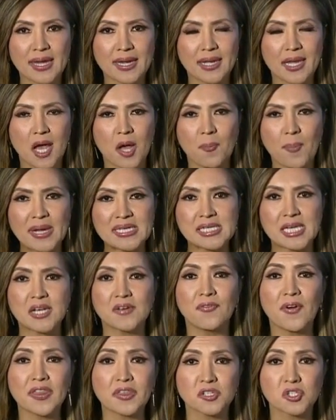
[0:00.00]
that can help
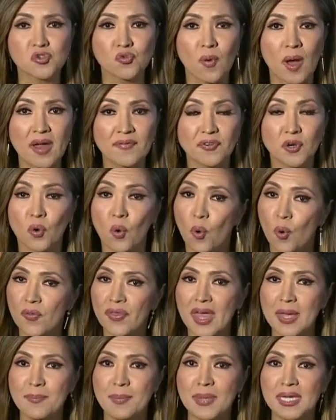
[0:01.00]
identify the driver
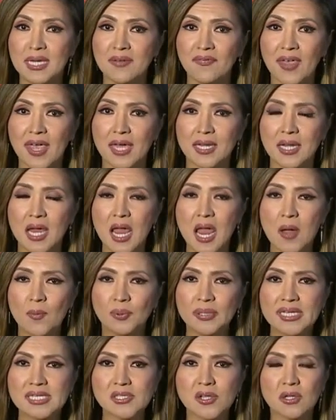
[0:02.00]
or that minivan,
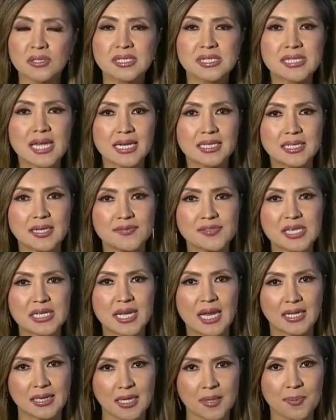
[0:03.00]
please call detectives
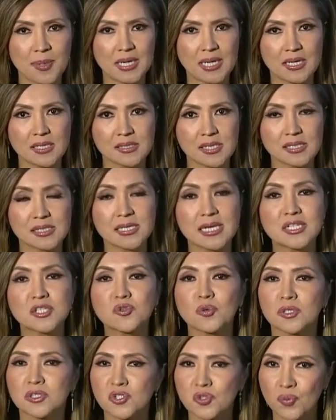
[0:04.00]
at LAPD's
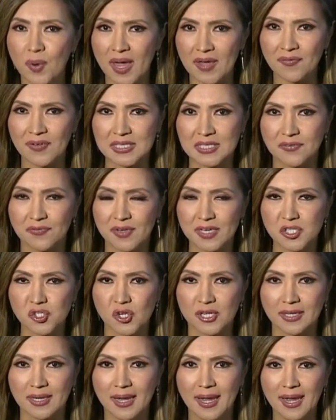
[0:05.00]
Central Traffic
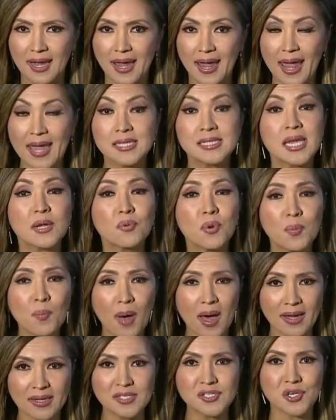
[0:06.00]
Division. And a
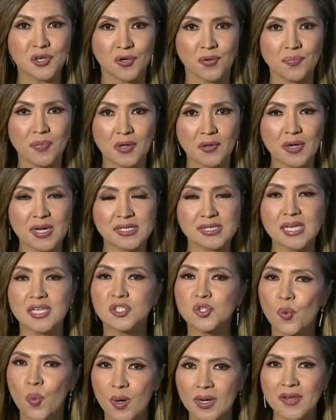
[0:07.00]
reminder, there is a
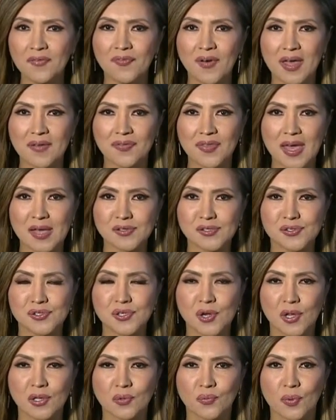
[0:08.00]

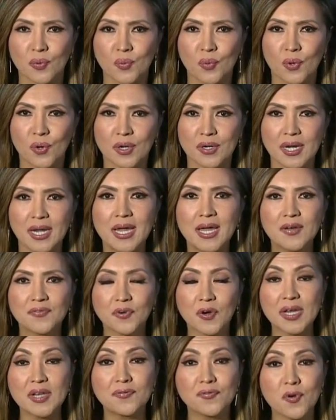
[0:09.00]
$25,000 reward
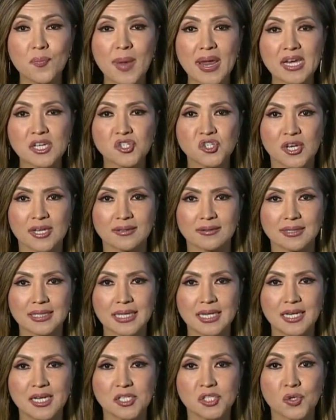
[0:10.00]
for information
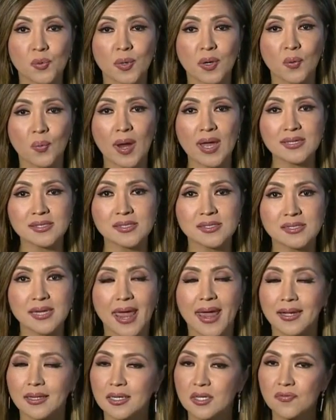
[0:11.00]
leading to an arrest
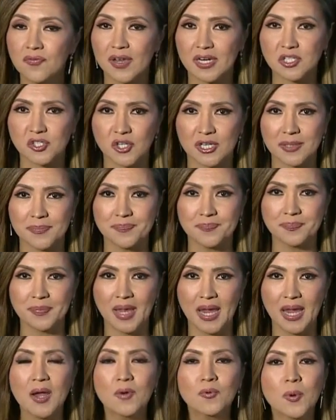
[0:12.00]
and conviction.
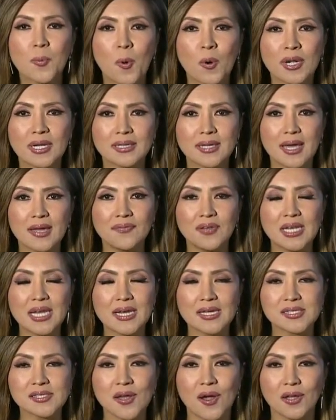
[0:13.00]
Reporting live in
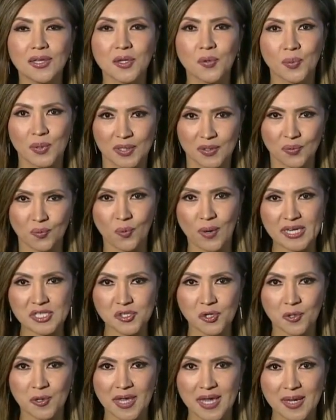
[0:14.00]
East Hollywood,
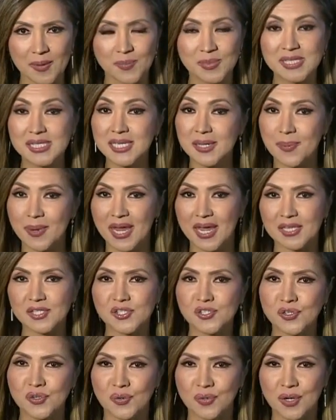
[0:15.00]
Rachel Kim,
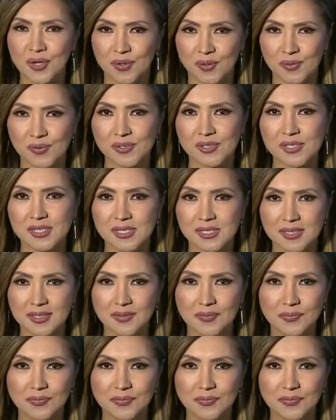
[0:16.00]
CBS 2 News.